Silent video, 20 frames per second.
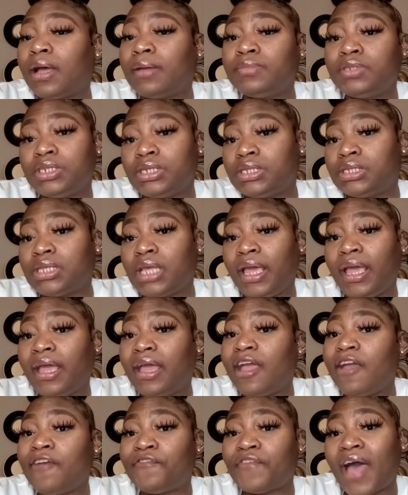I'm just
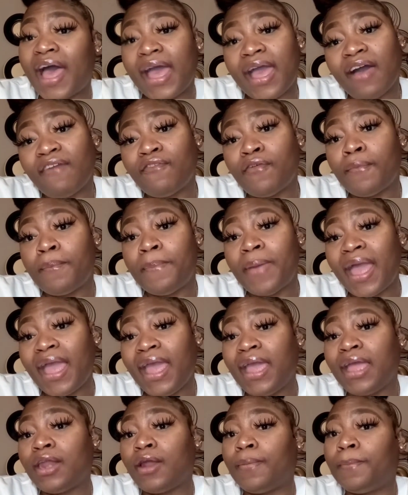saying, if I have a
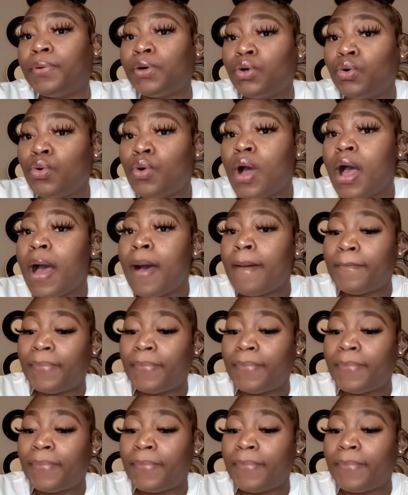bay and a boo,